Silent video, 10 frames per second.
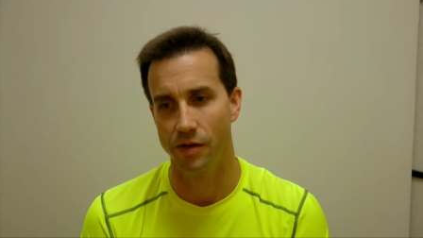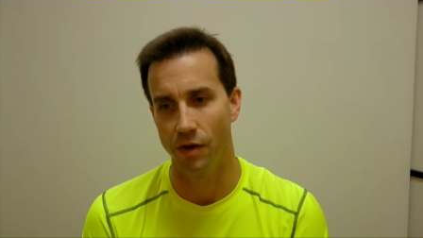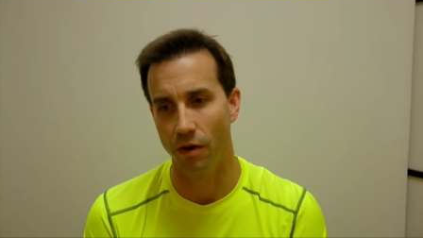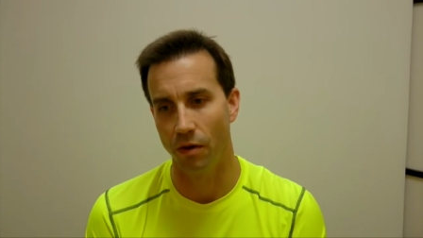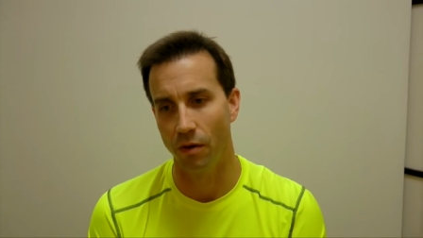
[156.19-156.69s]

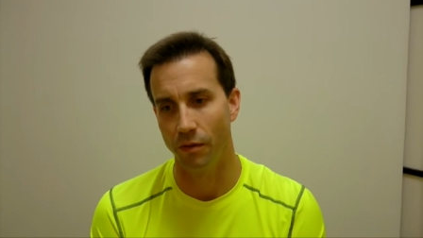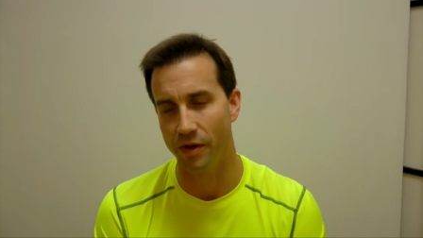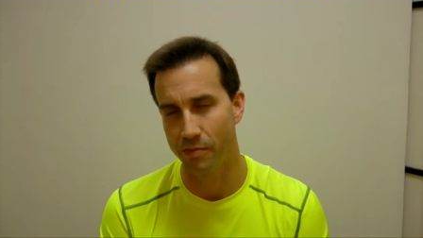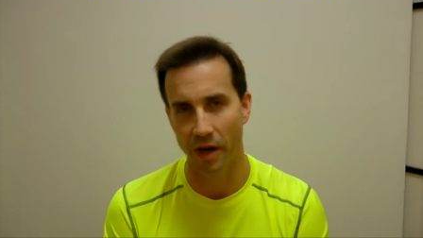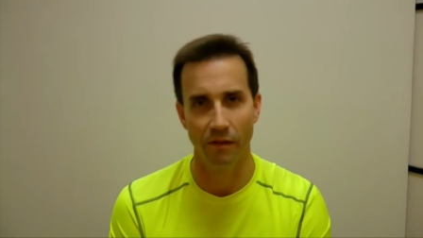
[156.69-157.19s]
So
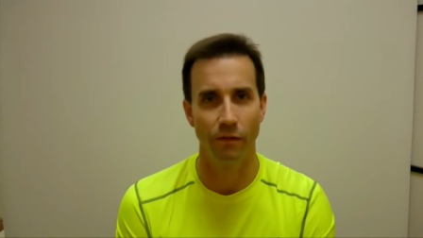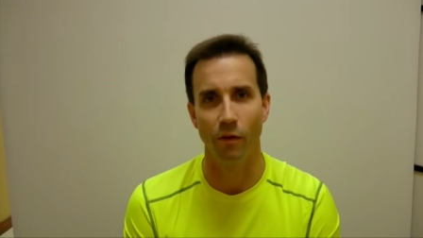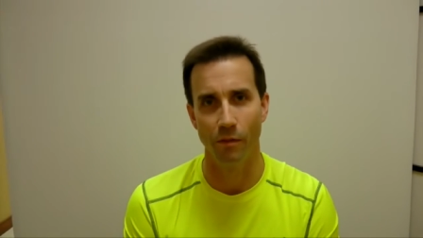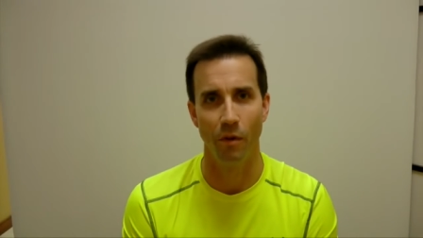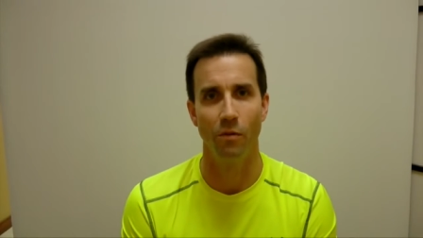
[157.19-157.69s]
this pay it
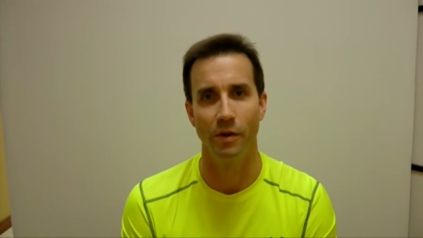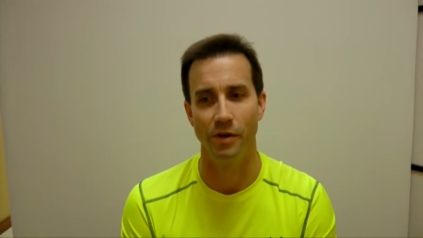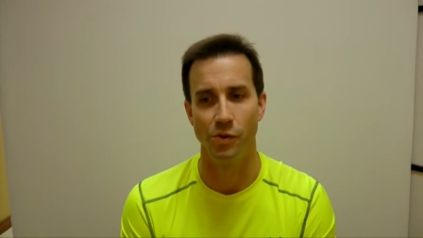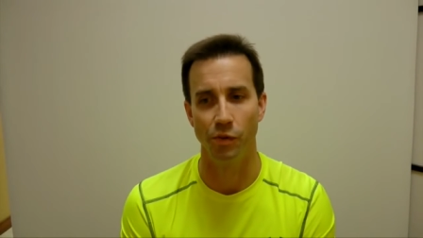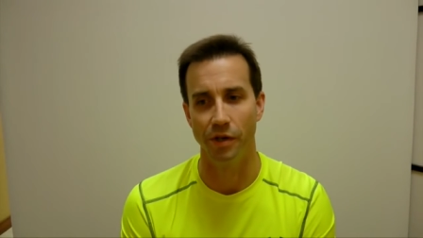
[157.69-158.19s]
forward moment
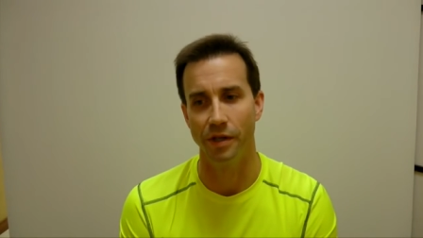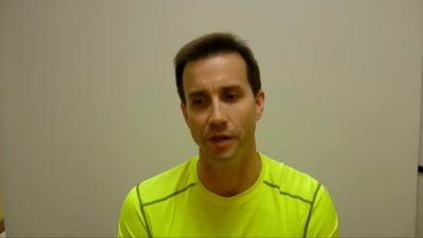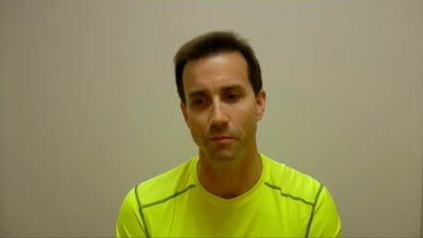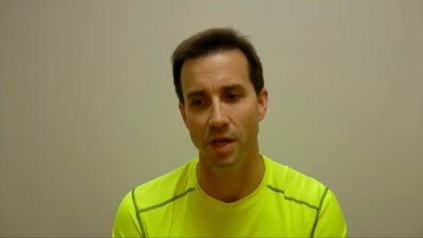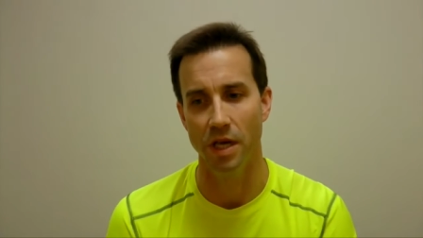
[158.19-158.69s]
is
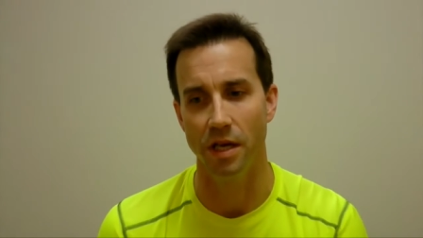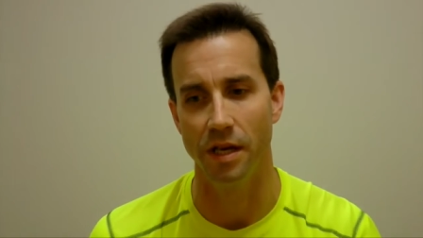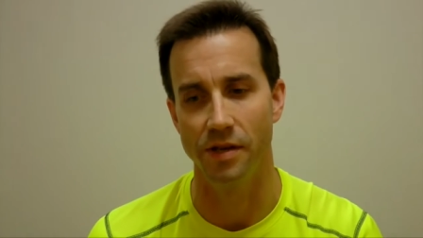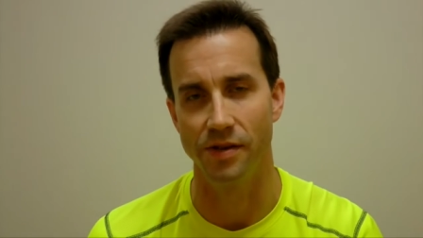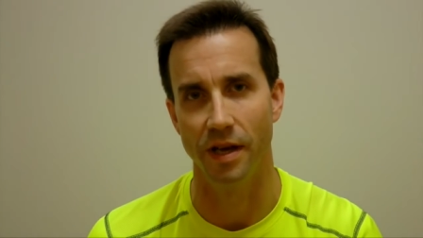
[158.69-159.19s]
really
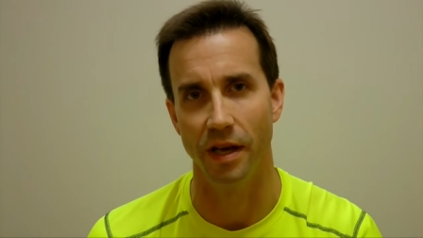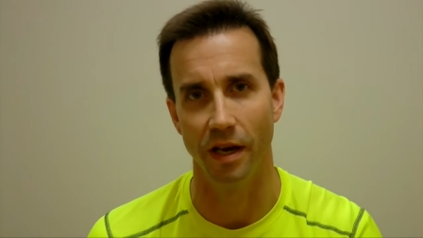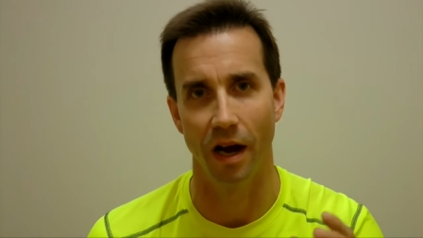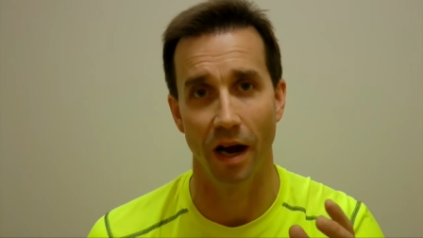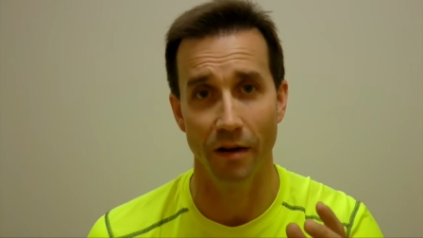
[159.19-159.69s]
me
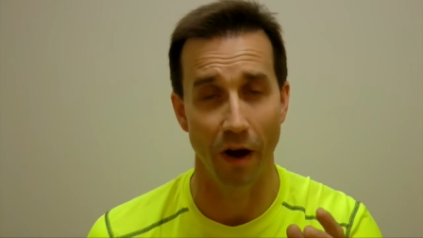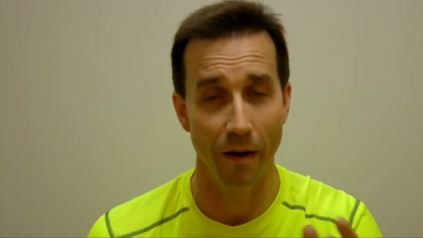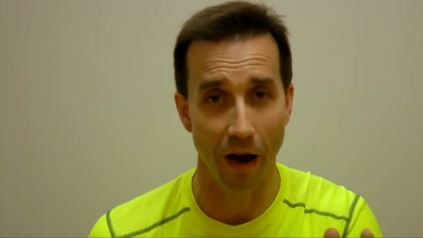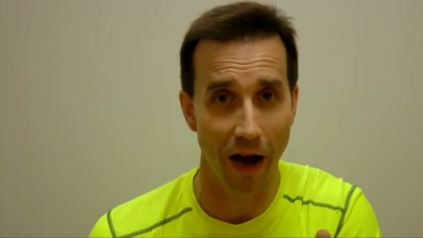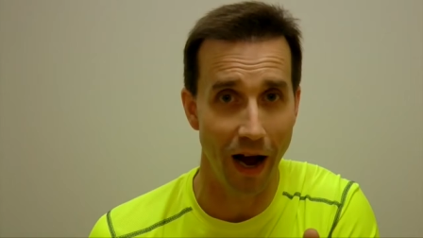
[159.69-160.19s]
saying
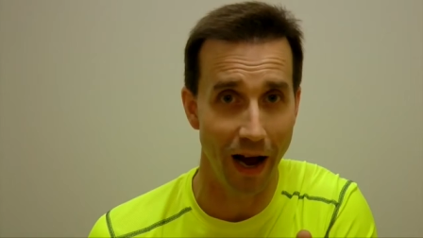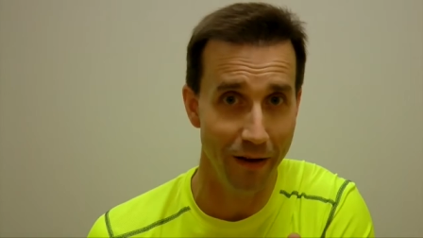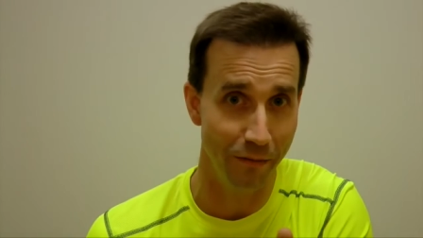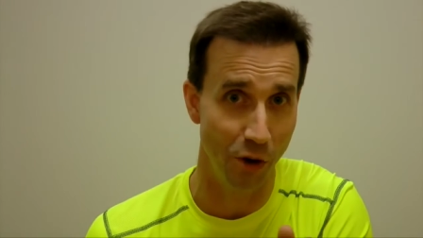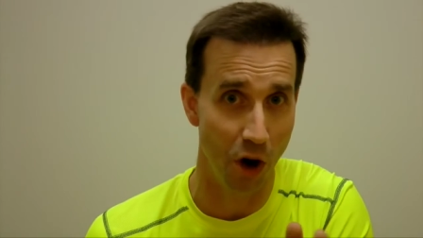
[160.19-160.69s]

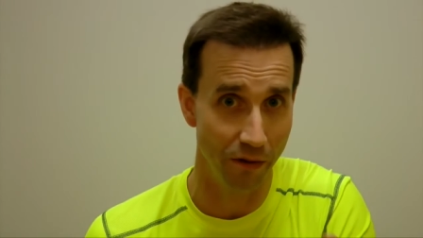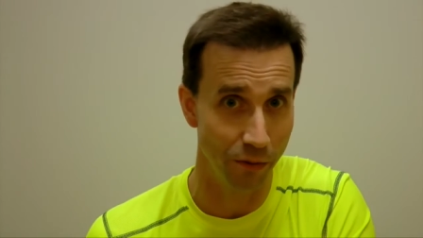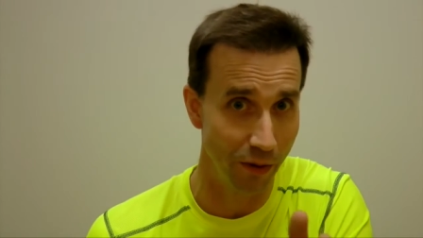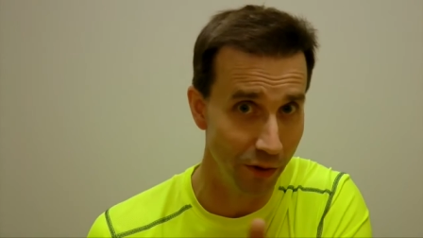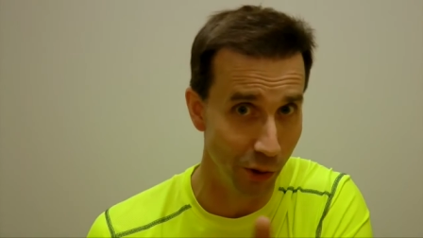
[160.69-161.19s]
I've gone
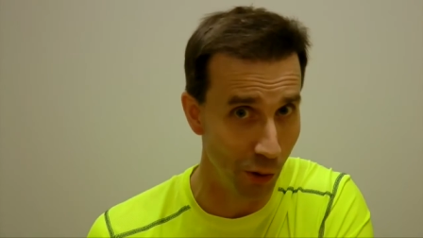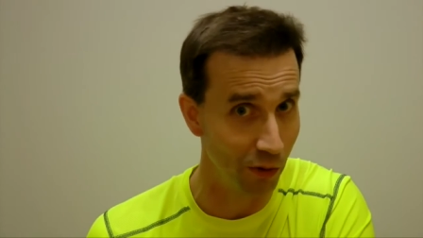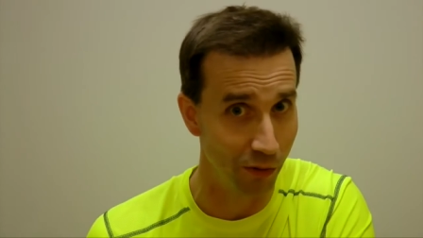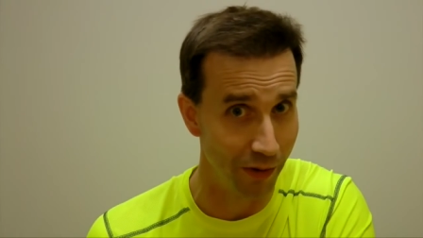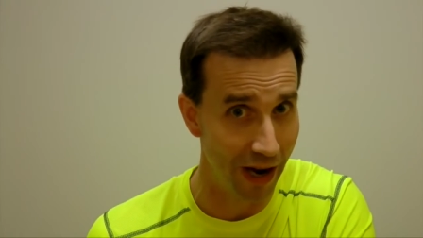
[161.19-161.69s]
through everything you're
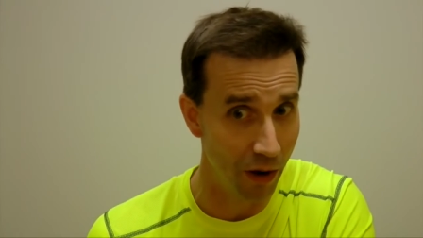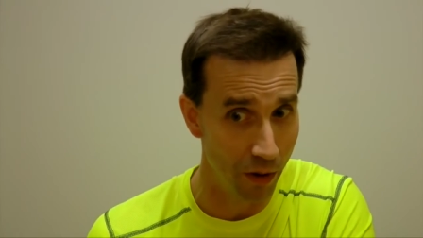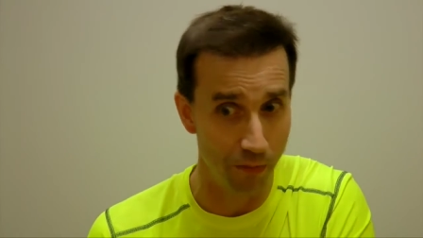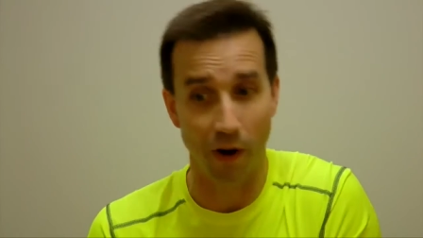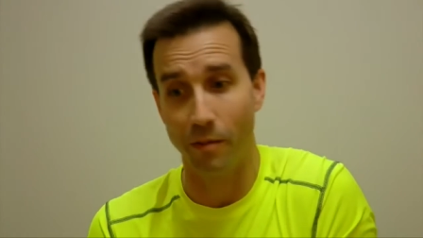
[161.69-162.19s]
going through
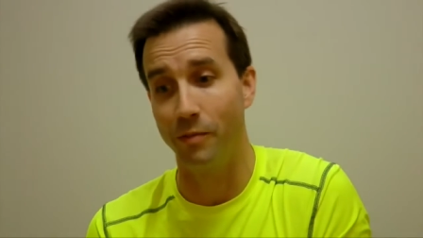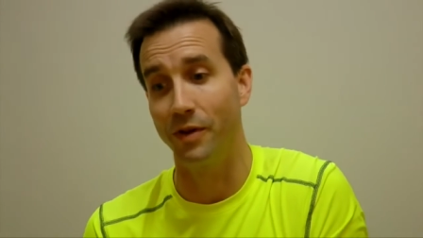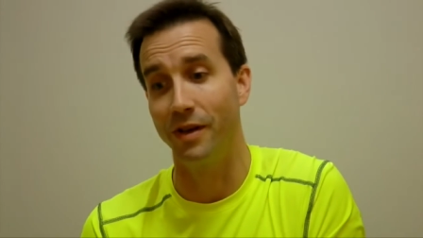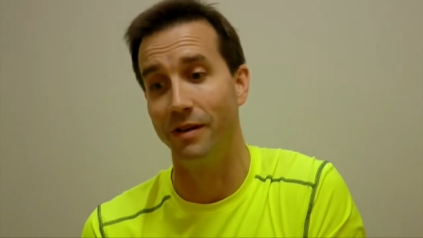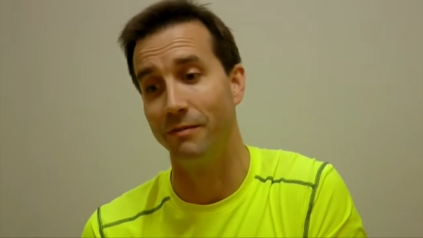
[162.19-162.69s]
now and
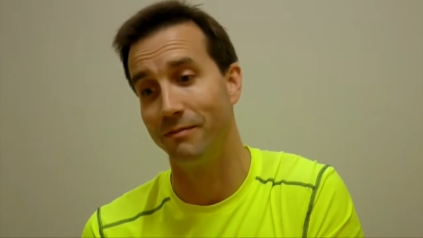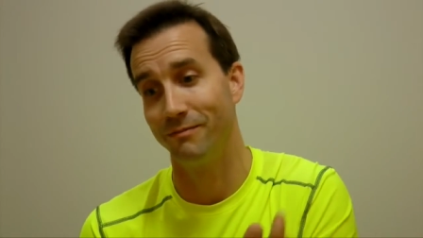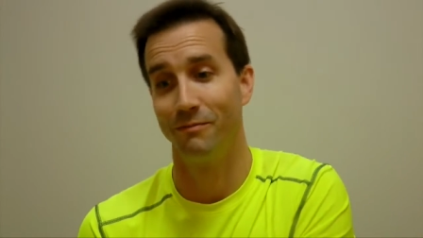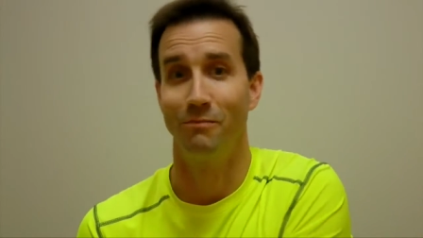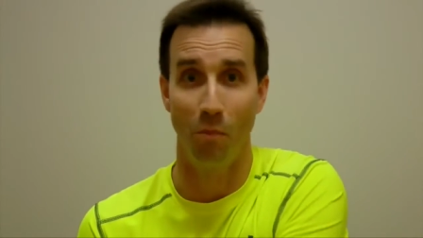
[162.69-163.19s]
probably
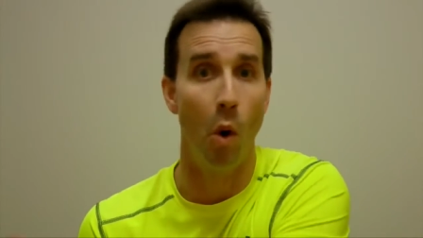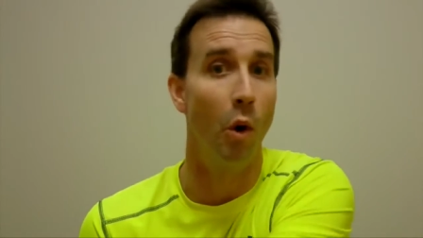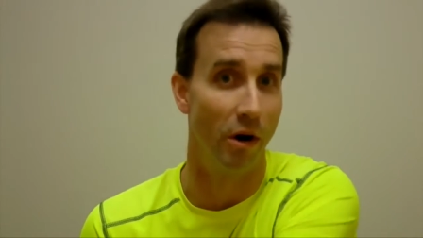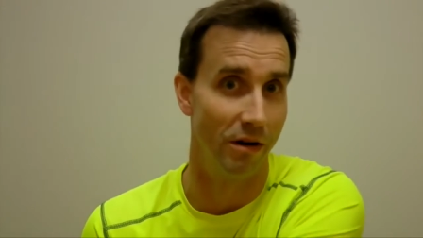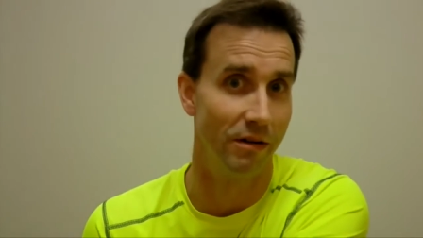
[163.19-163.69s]

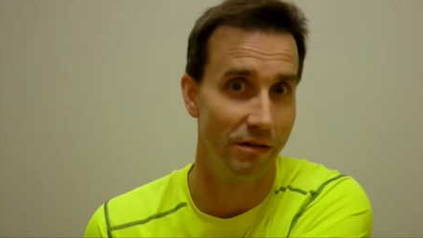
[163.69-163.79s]
more,